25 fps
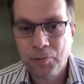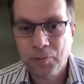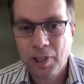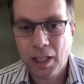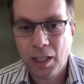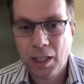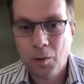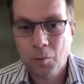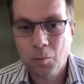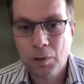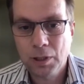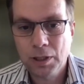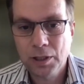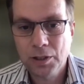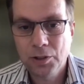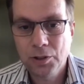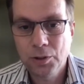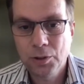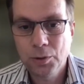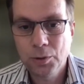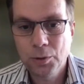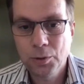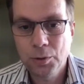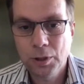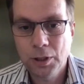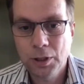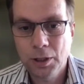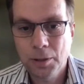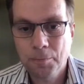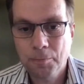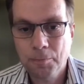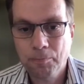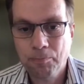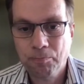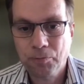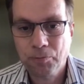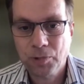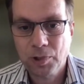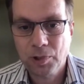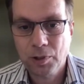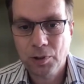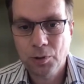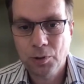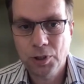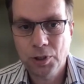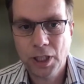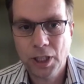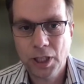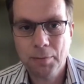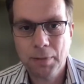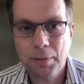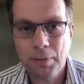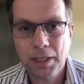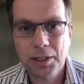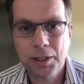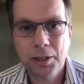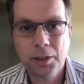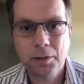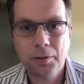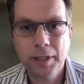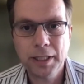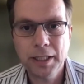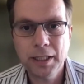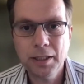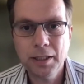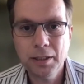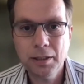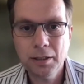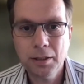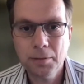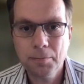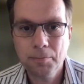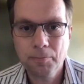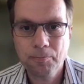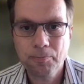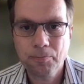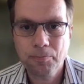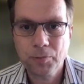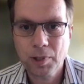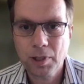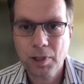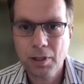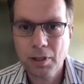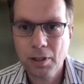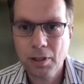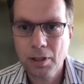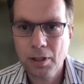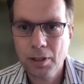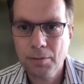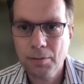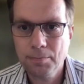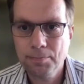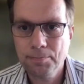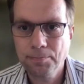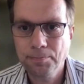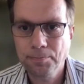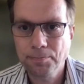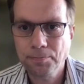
I want to, um, to share my screen um,